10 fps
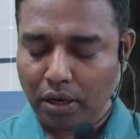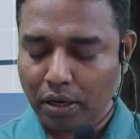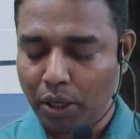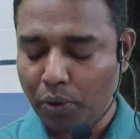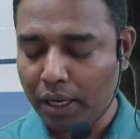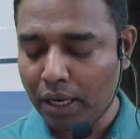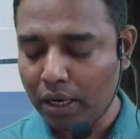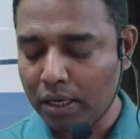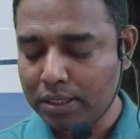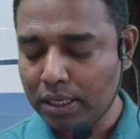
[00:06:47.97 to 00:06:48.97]
During
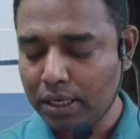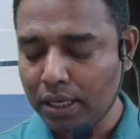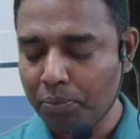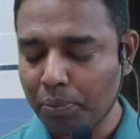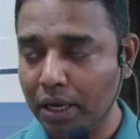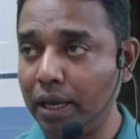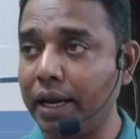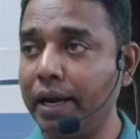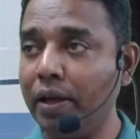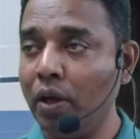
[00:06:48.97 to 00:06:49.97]
a certain
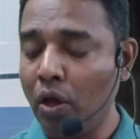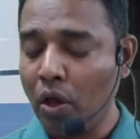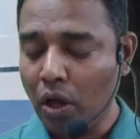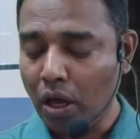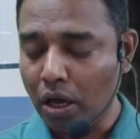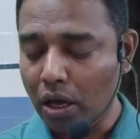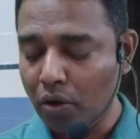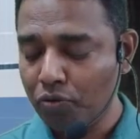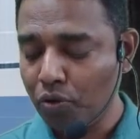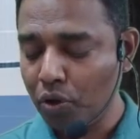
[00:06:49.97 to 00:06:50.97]
period,
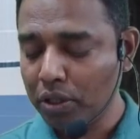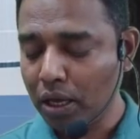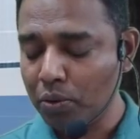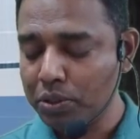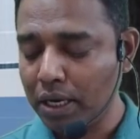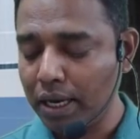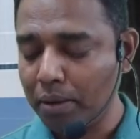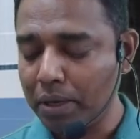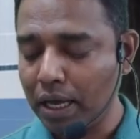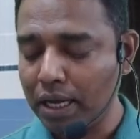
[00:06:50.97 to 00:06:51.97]
4,000
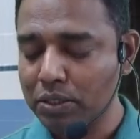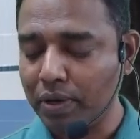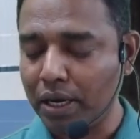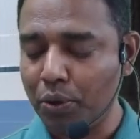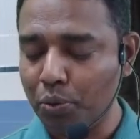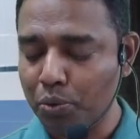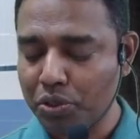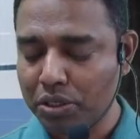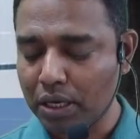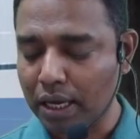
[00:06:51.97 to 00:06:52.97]
labor hours were
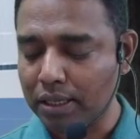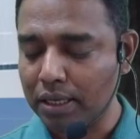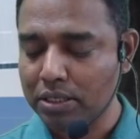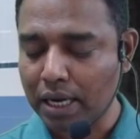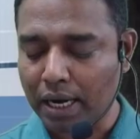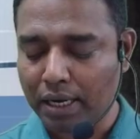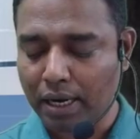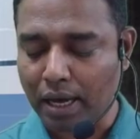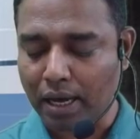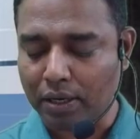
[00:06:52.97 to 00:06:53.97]
used and the standard
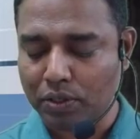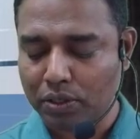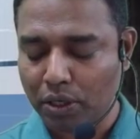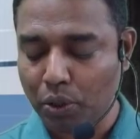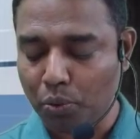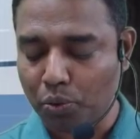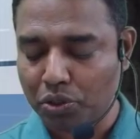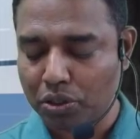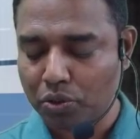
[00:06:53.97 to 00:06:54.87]
hours used.